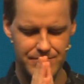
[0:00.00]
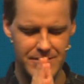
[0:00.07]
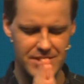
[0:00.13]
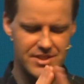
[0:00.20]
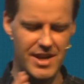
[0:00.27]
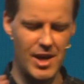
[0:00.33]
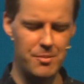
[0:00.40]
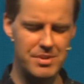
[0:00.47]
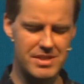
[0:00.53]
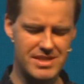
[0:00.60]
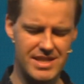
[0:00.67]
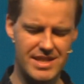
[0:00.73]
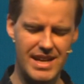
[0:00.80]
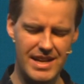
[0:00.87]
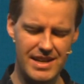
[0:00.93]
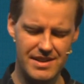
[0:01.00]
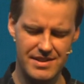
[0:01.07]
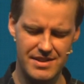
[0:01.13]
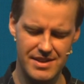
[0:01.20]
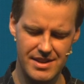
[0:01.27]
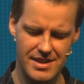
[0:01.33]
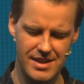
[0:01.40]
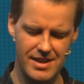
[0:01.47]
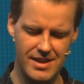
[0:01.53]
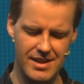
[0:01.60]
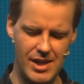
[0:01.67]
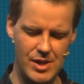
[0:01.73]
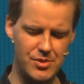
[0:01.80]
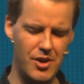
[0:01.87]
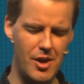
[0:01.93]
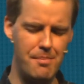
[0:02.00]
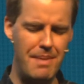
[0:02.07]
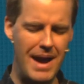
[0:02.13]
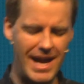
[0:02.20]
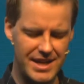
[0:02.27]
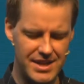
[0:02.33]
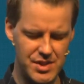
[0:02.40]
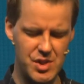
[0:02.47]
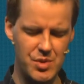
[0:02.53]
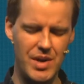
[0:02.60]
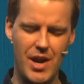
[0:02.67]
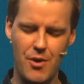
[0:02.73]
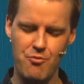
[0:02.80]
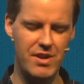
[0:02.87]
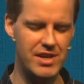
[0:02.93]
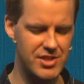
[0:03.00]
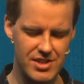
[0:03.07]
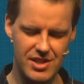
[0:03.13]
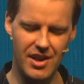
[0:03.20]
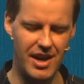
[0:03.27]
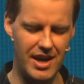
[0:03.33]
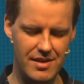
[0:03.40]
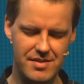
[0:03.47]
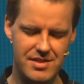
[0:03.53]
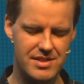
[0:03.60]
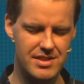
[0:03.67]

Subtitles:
So help us today as we are back into our rich lives